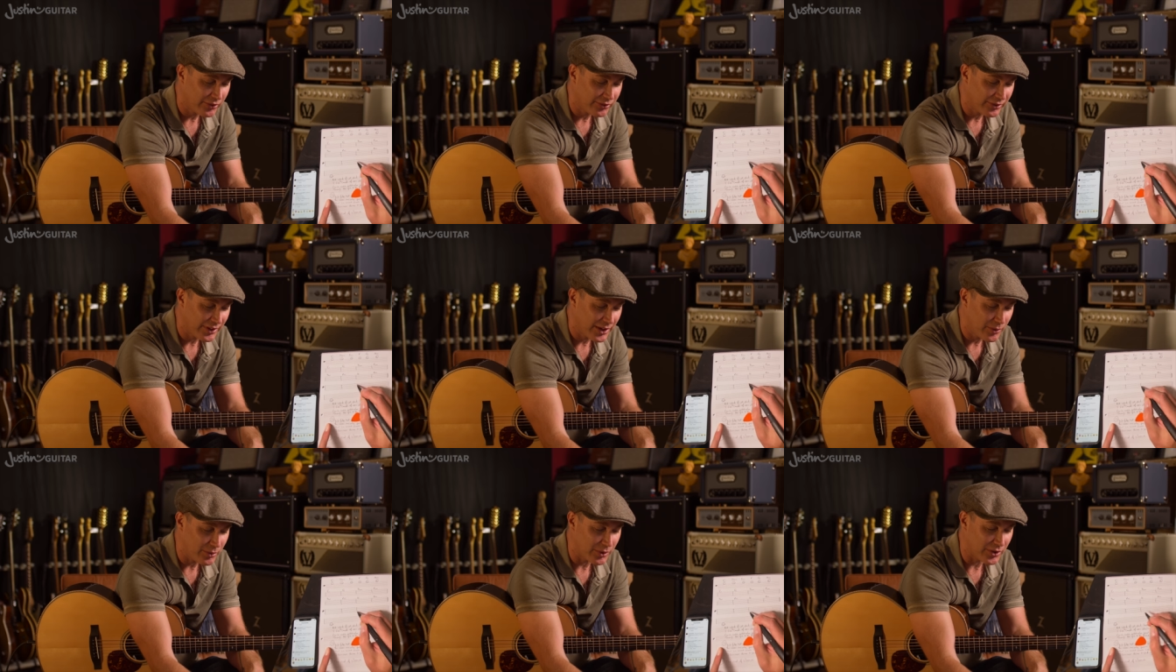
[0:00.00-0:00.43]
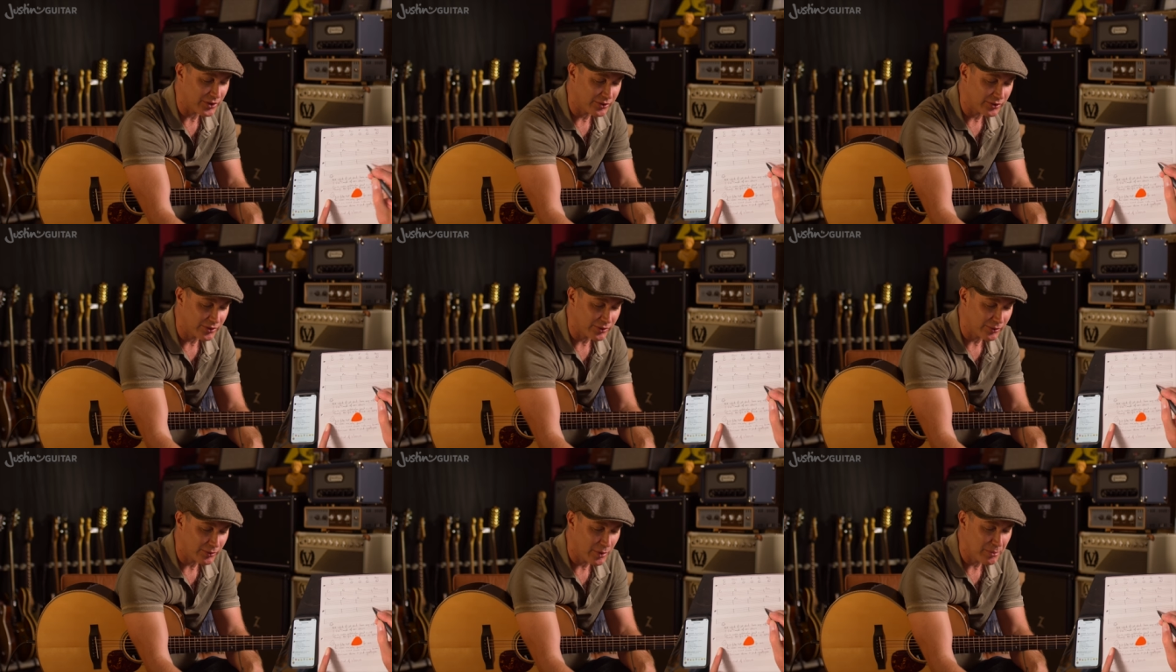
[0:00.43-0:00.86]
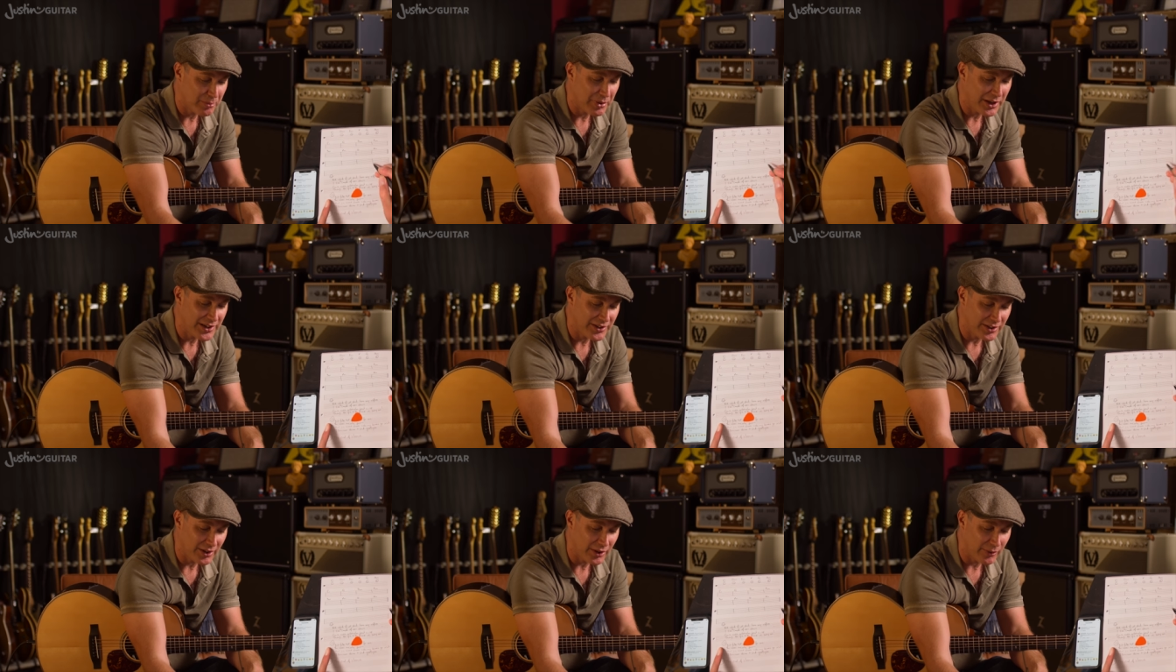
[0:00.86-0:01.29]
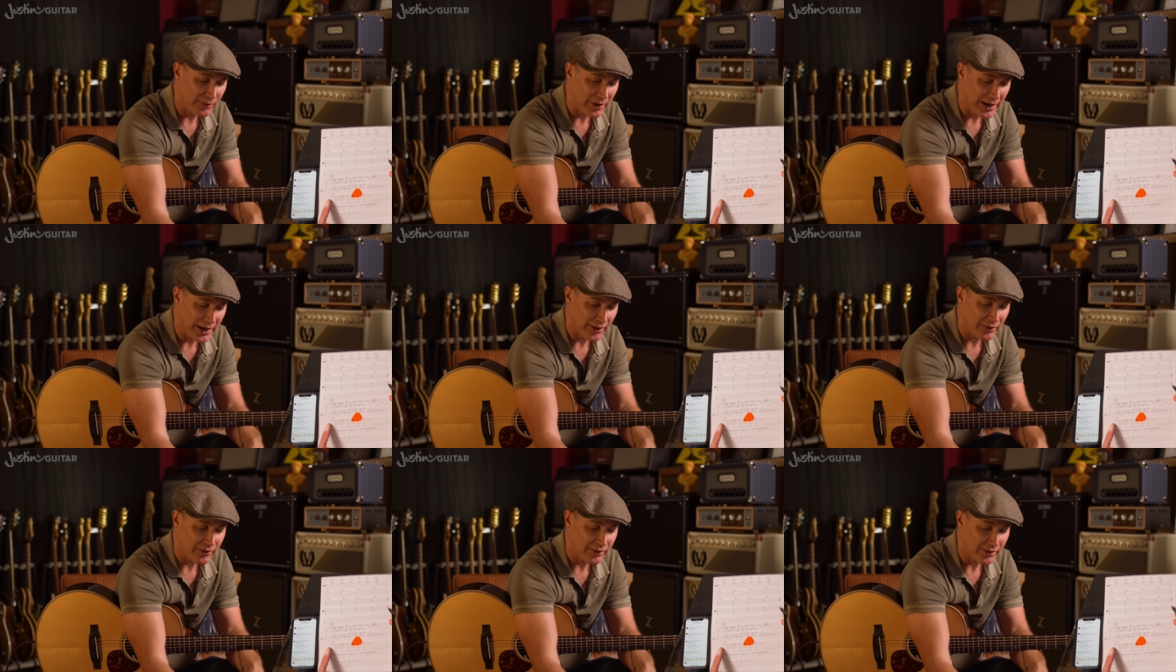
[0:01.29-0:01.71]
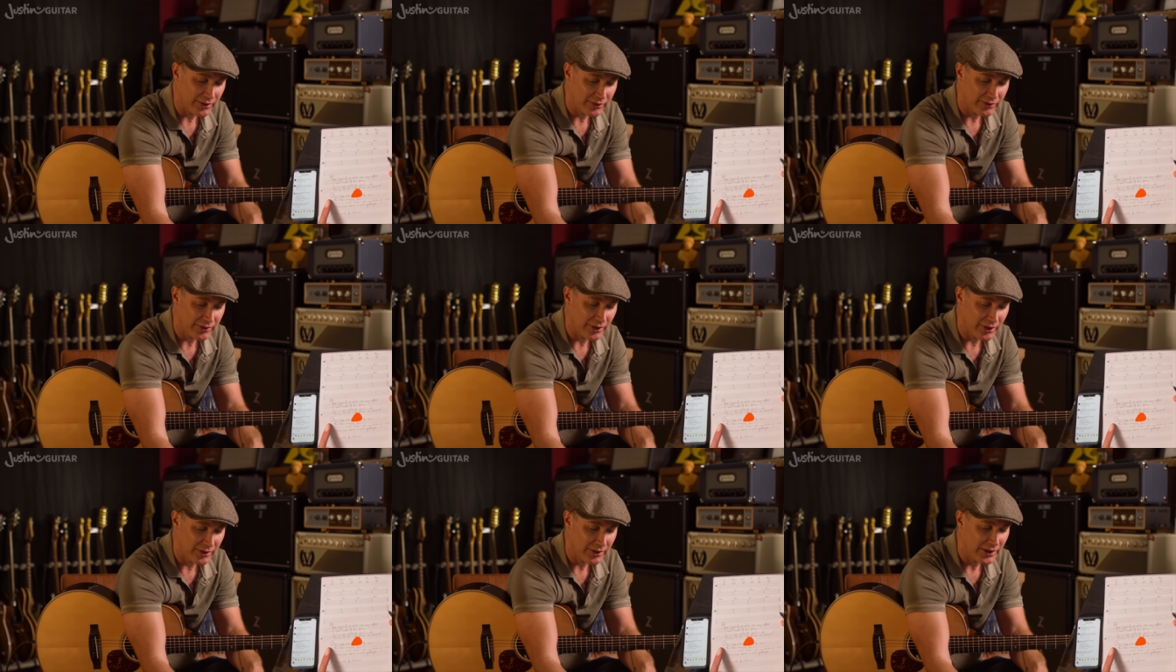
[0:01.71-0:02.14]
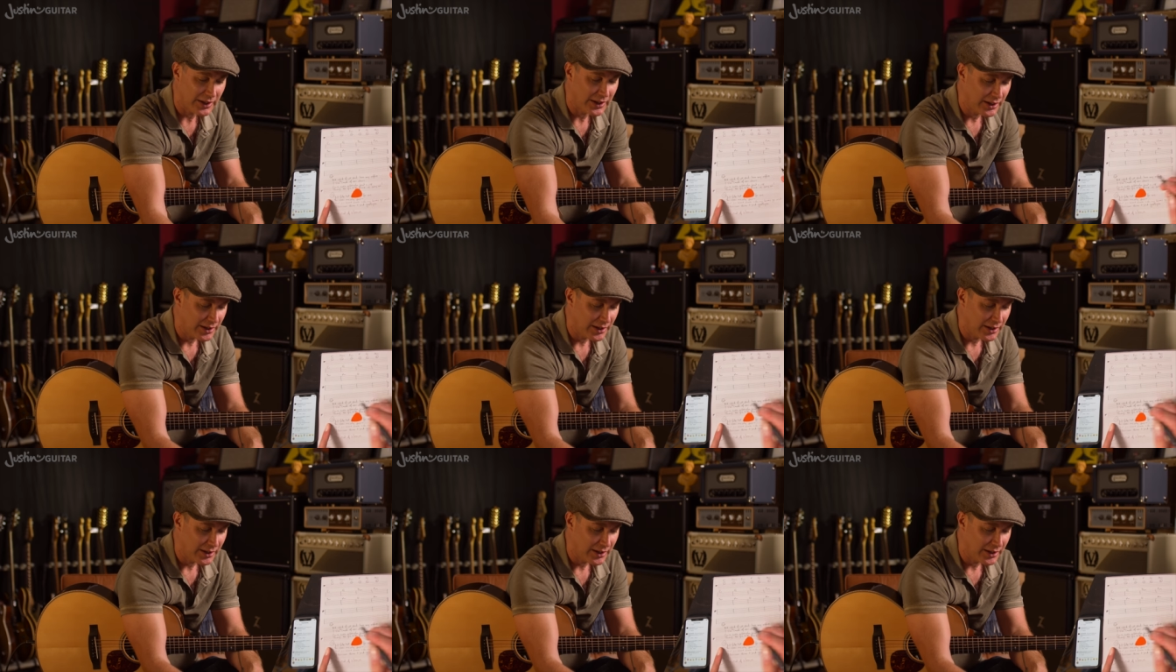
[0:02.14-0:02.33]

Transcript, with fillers: sequence repeated around. So